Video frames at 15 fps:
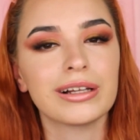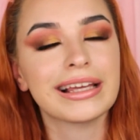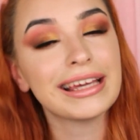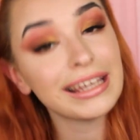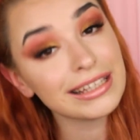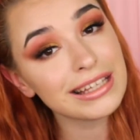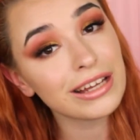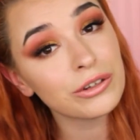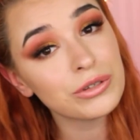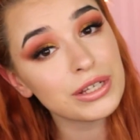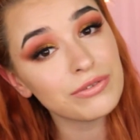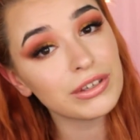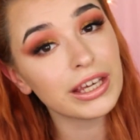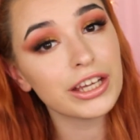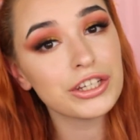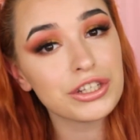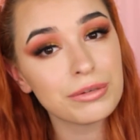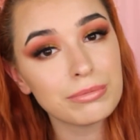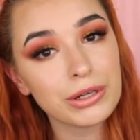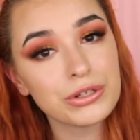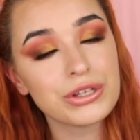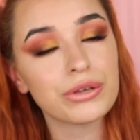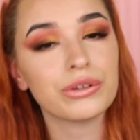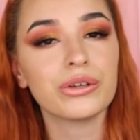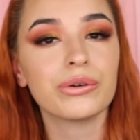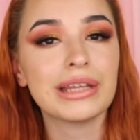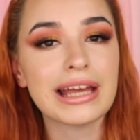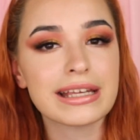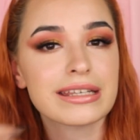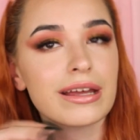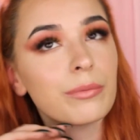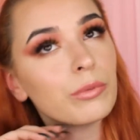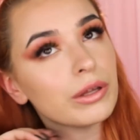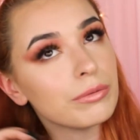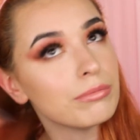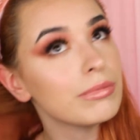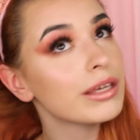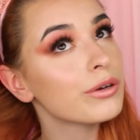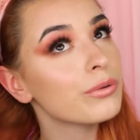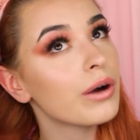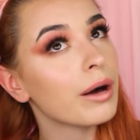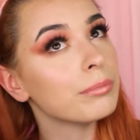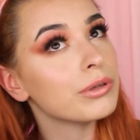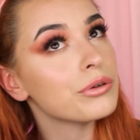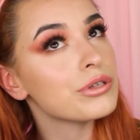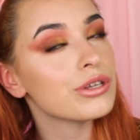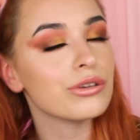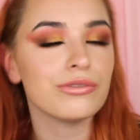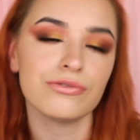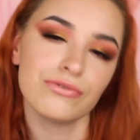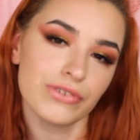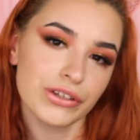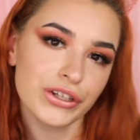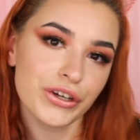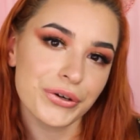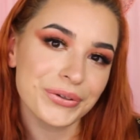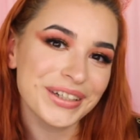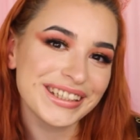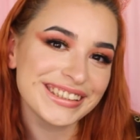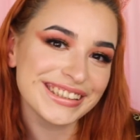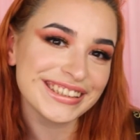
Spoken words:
hit that notification bell so you know next time when Mew uploads a new video.